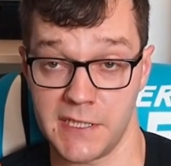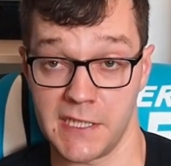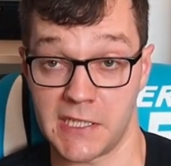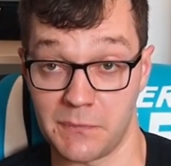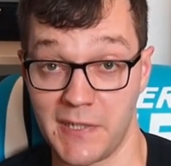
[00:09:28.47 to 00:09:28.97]

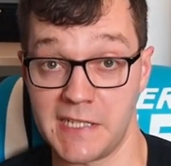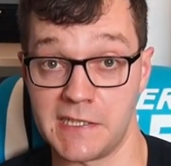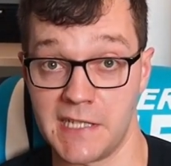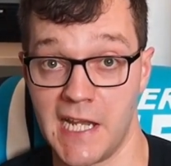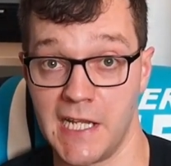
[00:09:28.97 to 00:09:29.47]

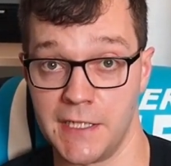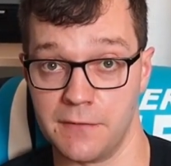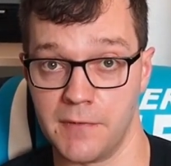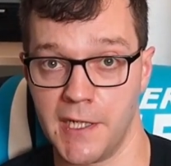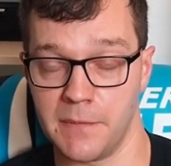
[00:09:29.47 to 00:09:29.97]
completed LA
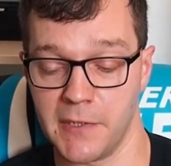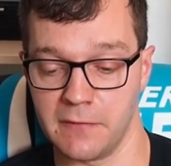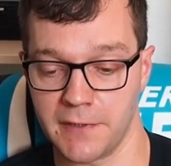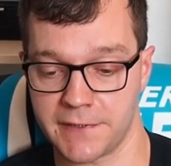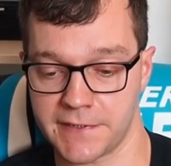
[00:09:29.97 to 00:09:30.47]
Noire by
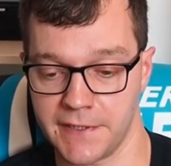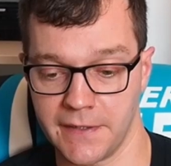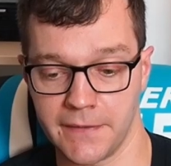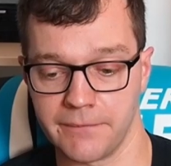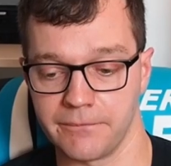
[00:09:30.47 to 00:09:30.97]
Rockstar,